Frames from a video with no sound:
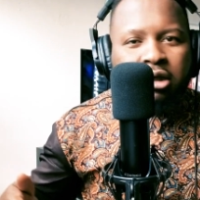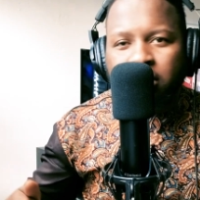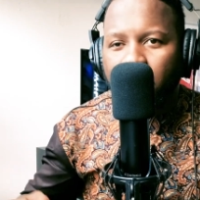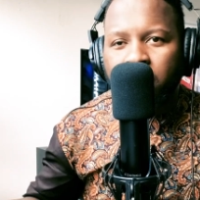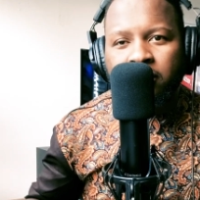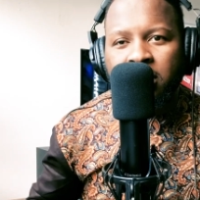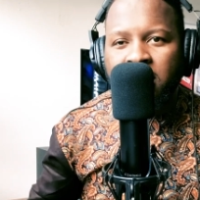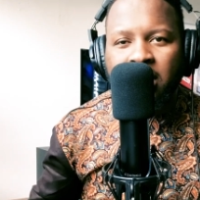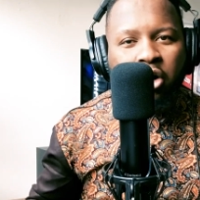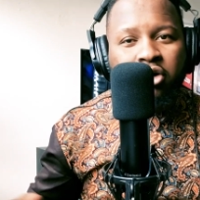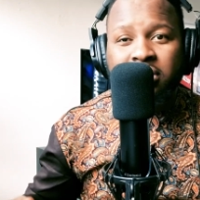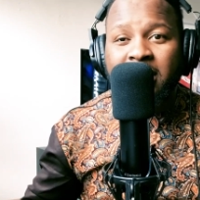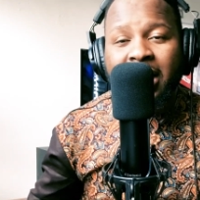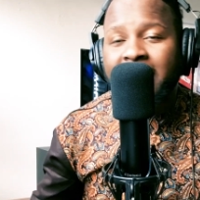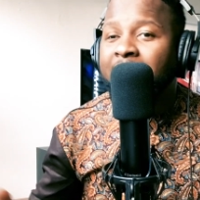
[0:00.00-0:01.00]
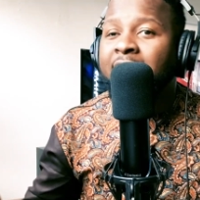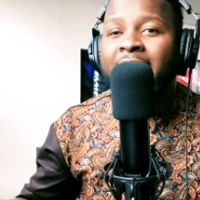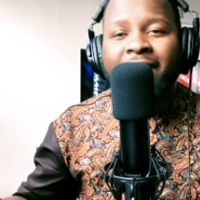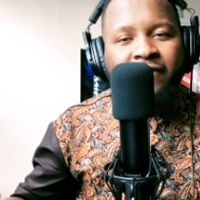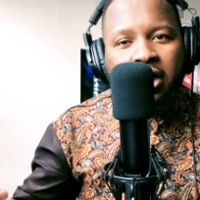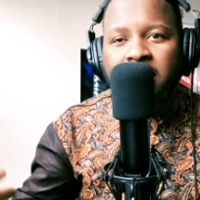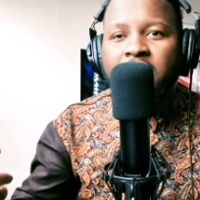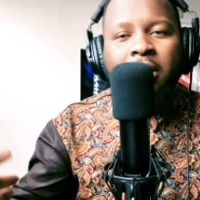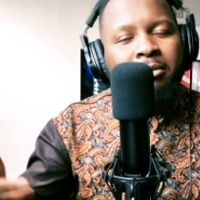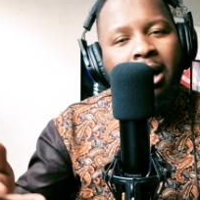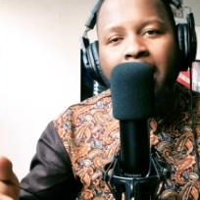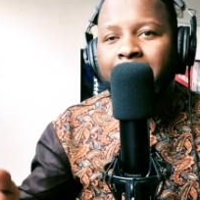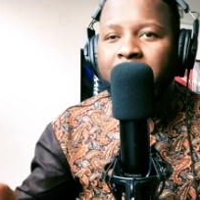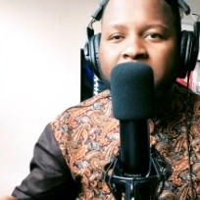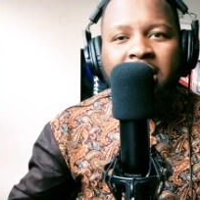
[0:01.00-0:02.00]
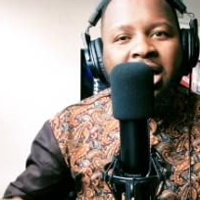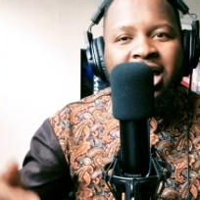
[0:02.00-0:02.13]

No, that goes like, fuck your mama.